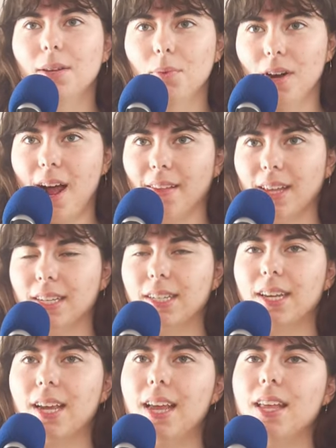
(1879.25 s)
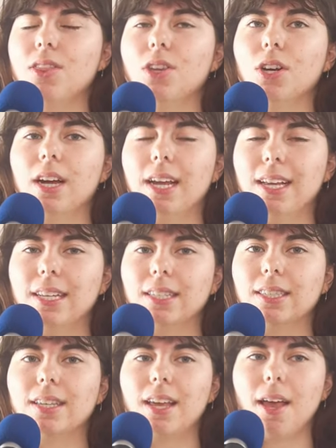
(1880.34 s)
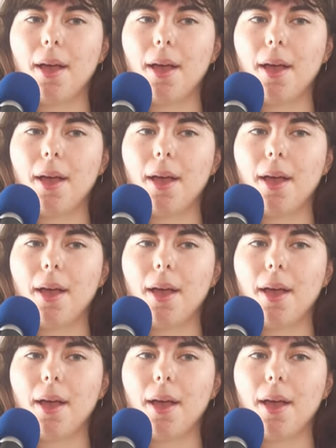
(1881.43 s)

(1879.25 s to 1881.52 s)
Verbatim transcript: Edward Island. There is